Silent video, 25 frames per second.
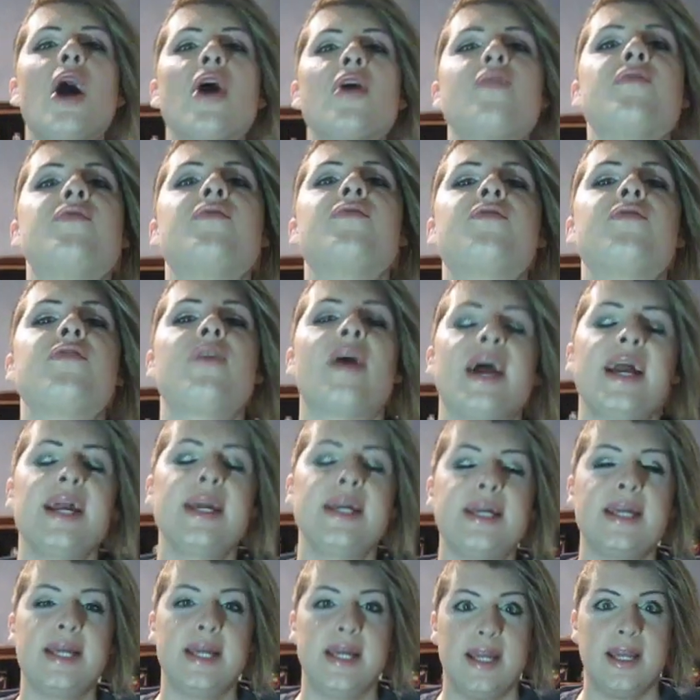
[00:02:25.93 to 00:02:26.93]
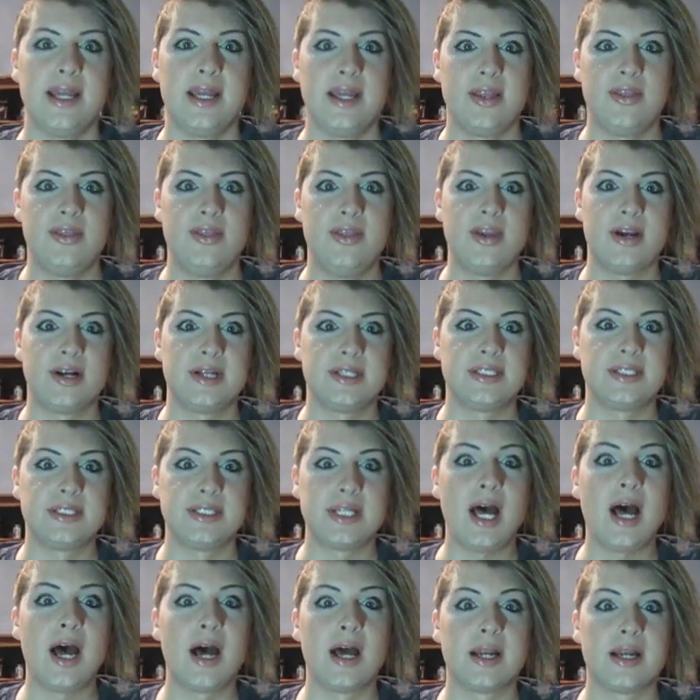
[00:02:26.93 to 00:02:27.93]
Frankie, their
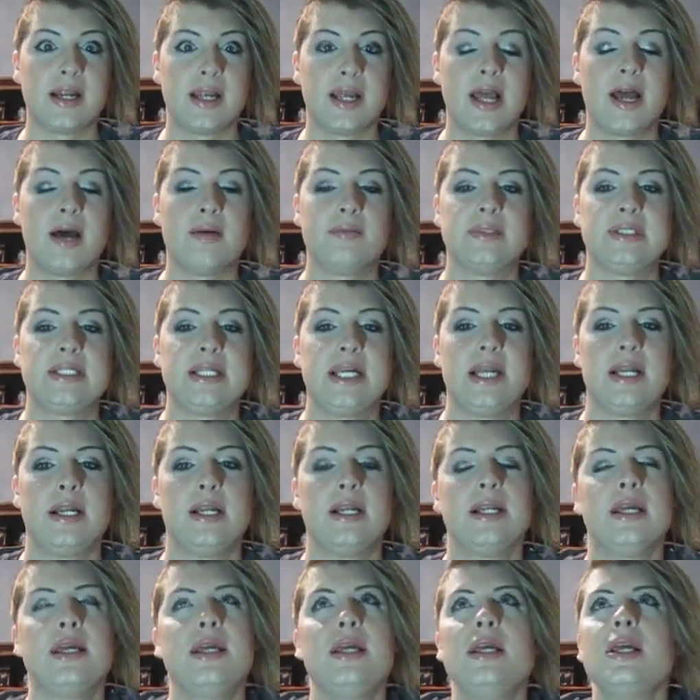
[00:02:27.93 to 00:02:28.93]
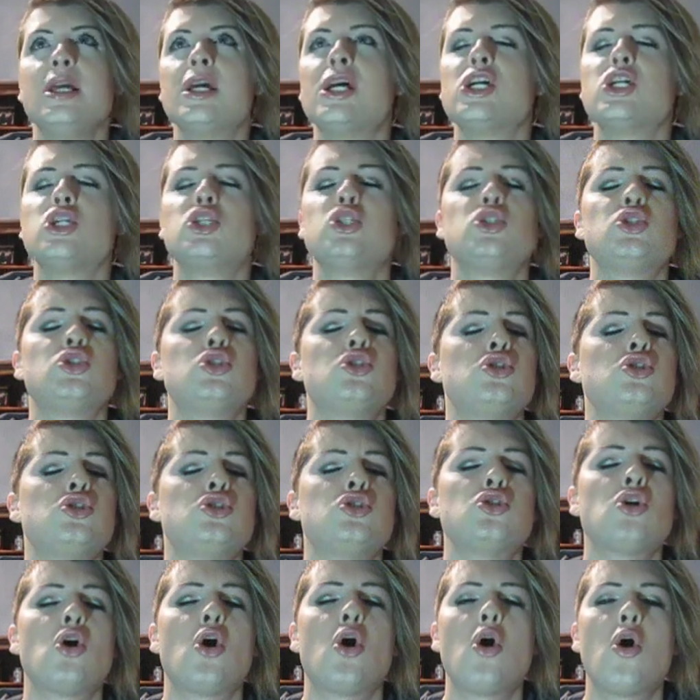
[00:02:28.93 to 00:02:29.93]
son, comes in and he is
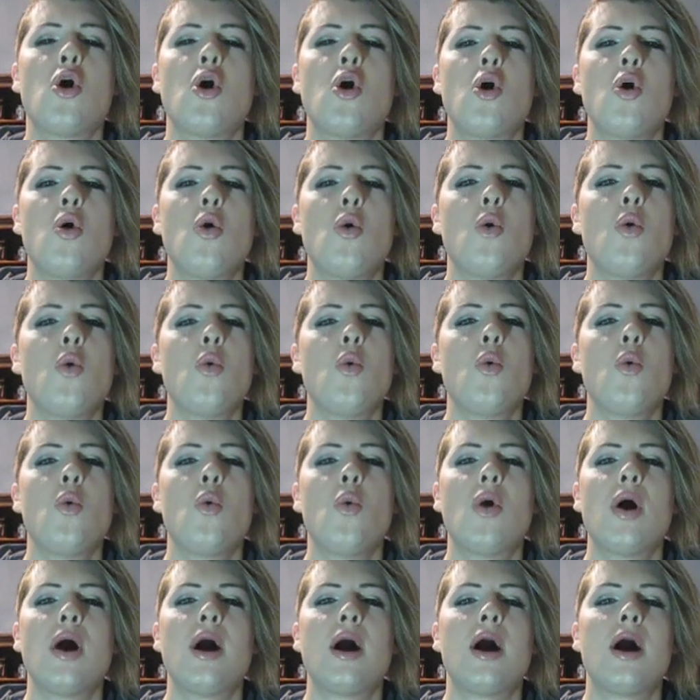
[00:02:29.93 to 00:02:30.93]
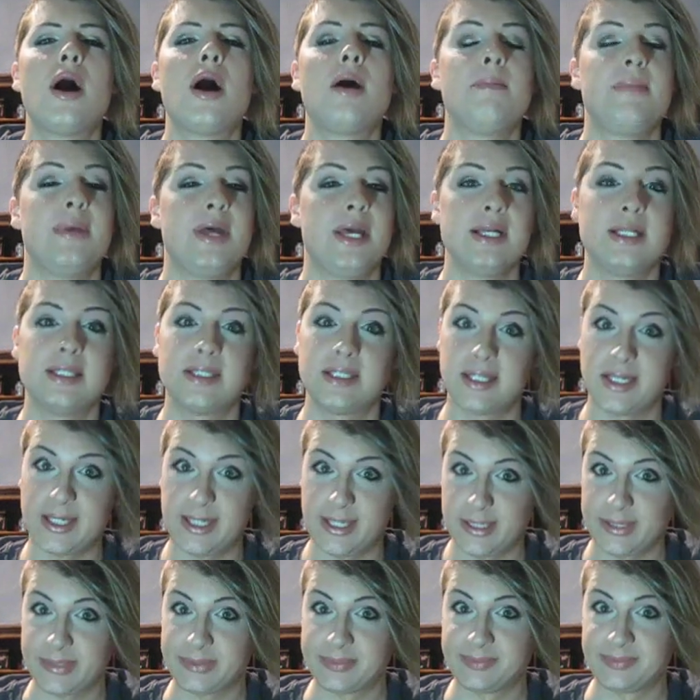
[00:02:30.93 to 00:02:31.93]
so
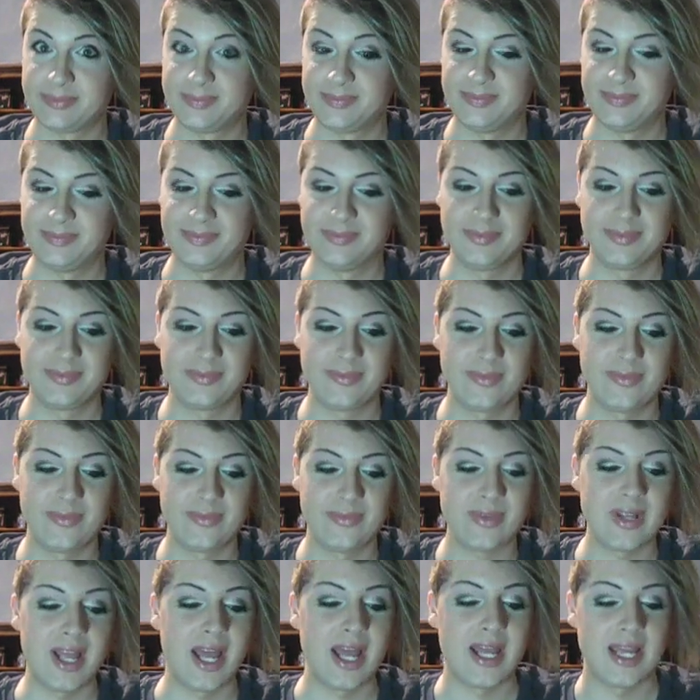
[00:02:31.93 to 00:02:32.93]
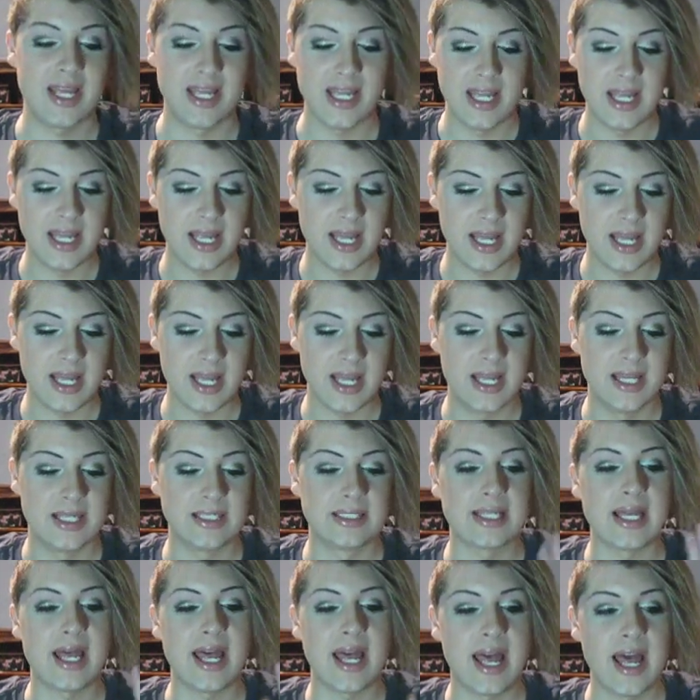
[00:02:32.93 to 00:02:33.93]
amazing. He
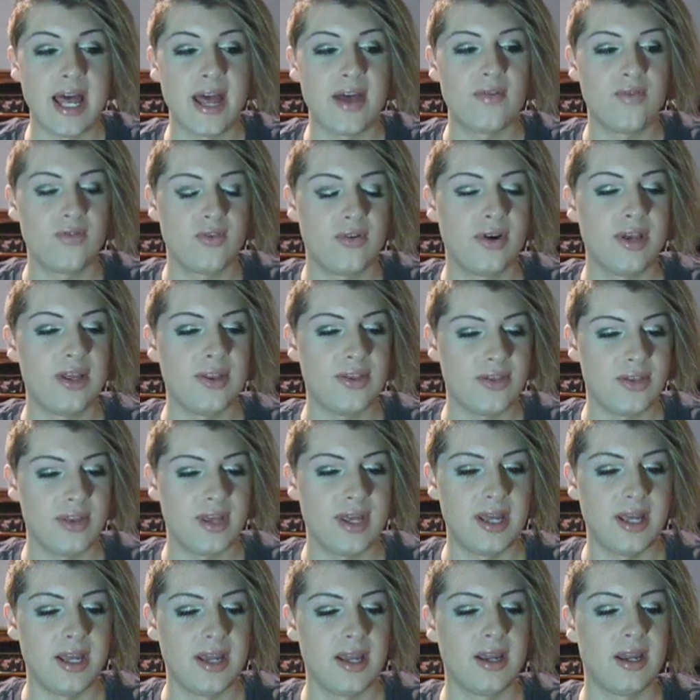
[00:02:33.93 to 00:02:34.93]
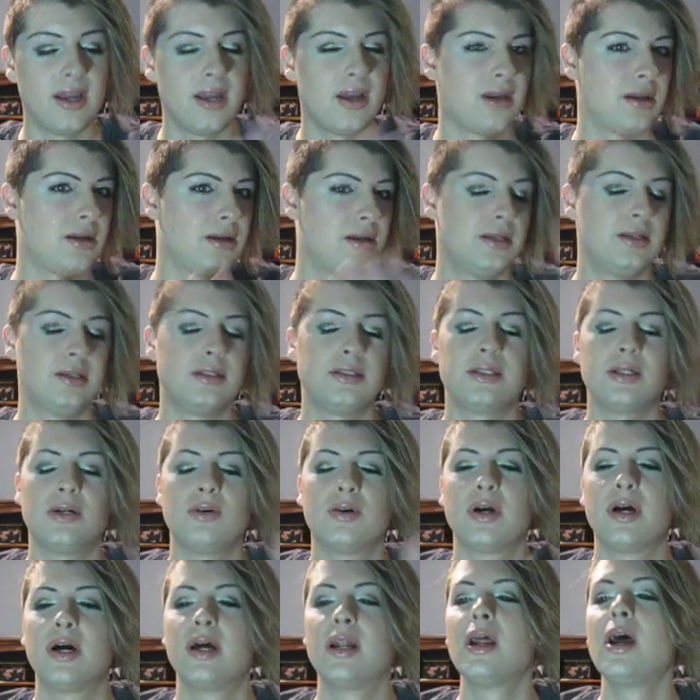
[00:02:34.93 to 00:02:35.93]
is everything. He's so
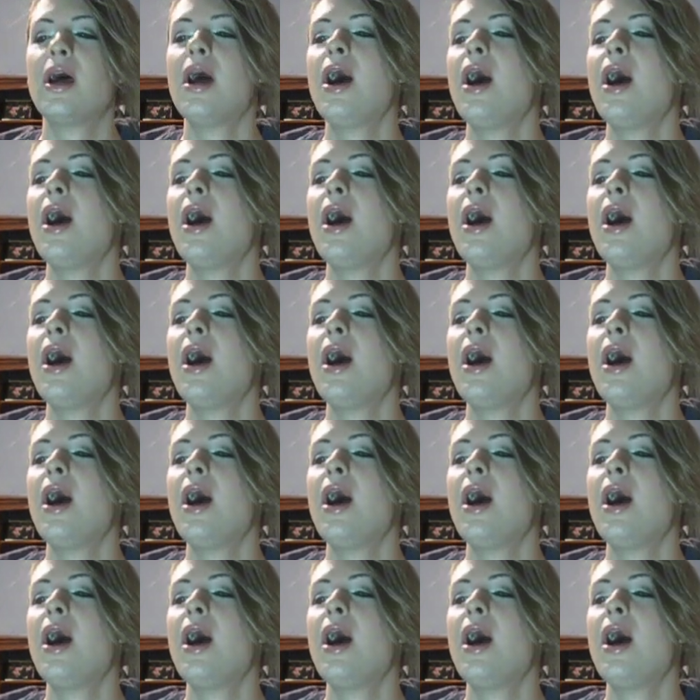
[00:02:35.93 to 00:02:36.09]
good.